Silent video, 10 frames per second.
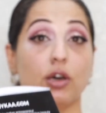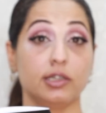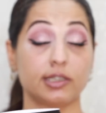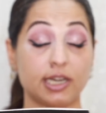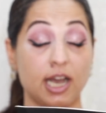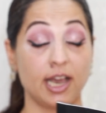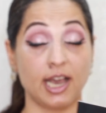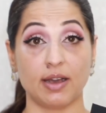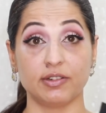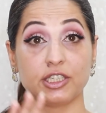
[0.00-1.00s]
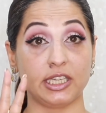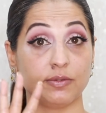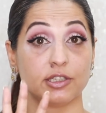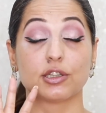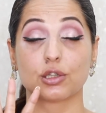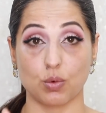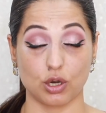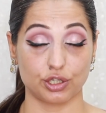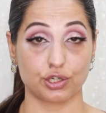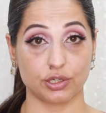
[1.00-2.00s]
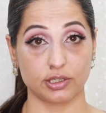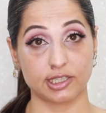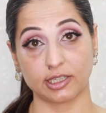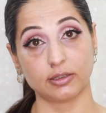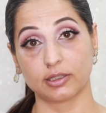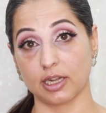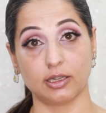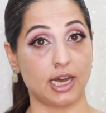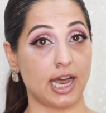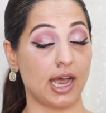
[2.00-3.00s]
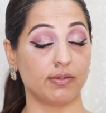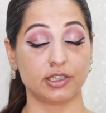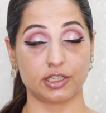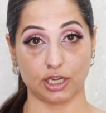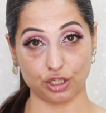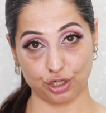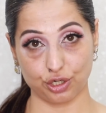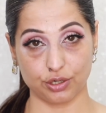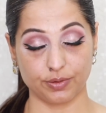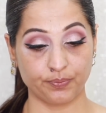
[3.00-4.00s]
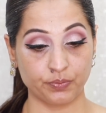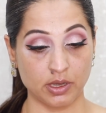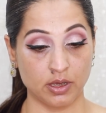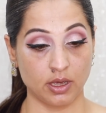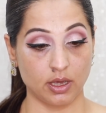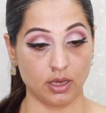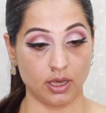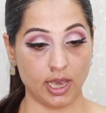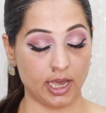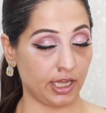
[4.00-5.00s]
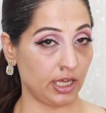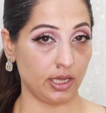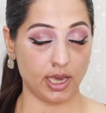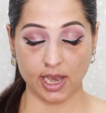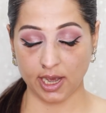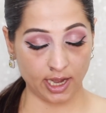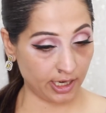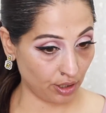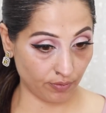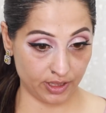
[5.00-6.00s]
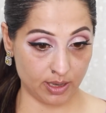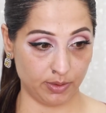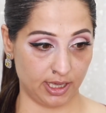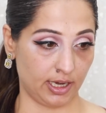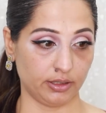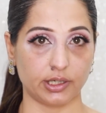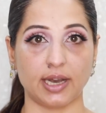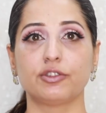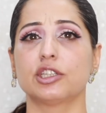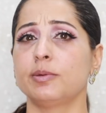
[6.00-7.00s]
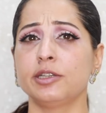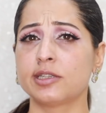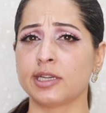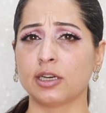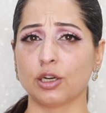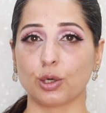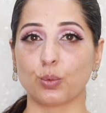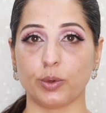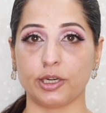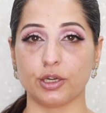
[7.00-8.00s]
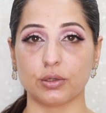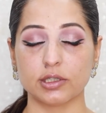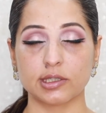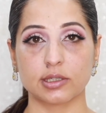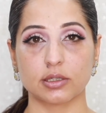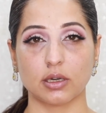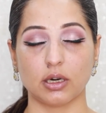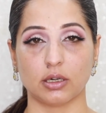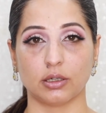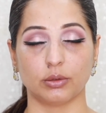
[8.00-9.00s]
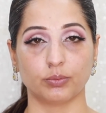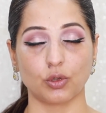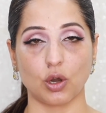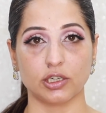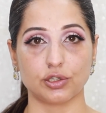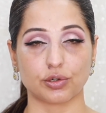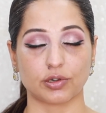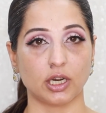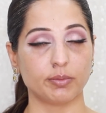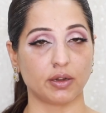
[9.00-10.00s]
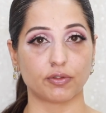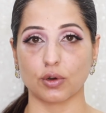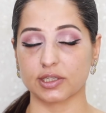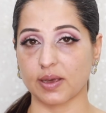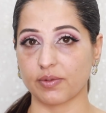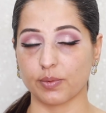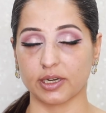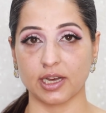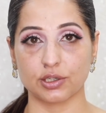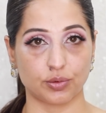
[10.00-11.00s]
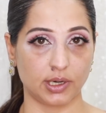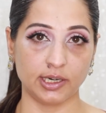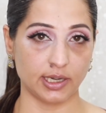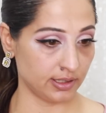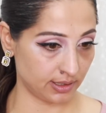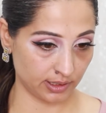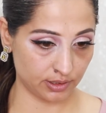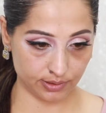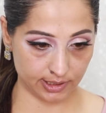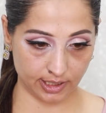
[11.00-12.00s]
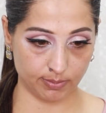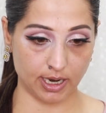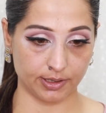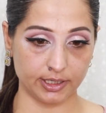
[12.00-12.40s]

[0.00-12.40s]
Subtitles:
honest, I haven't even swatched a single color. I haven't touched any of them yet. I've just been seeing a lot of videos on Instagram, and of course everyone has really nice things to say about